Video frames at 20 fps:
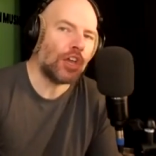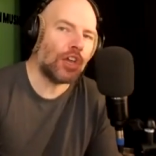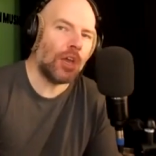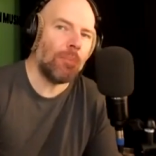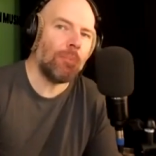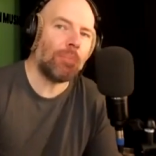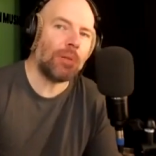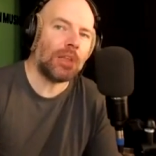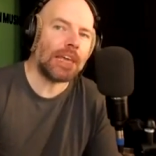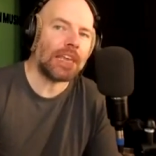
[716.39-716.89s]

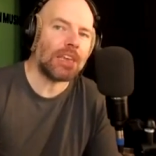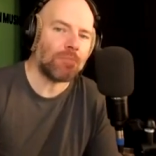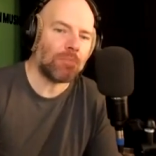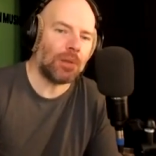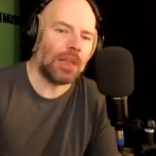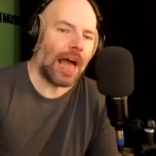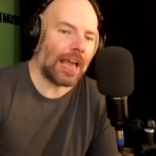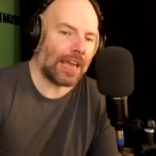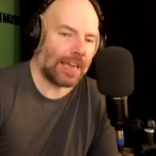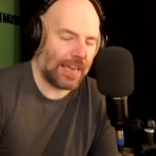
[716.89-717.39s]
complete
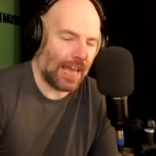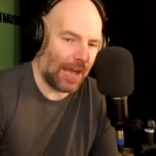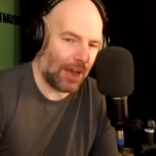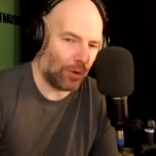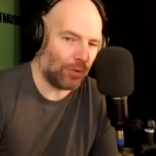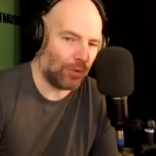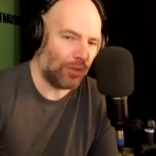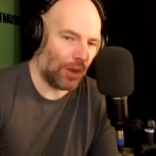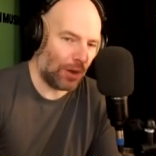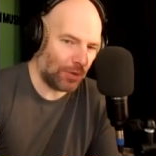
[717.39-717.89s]
black
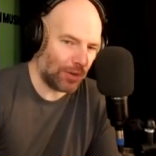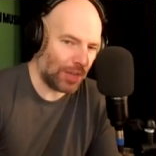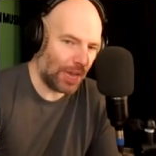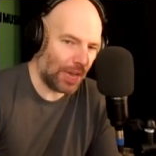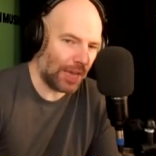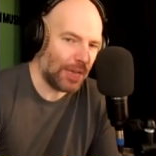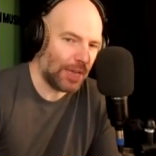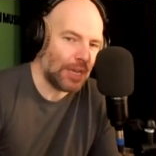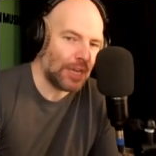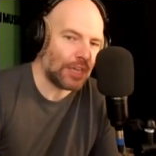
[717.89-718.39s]
cows, don't you?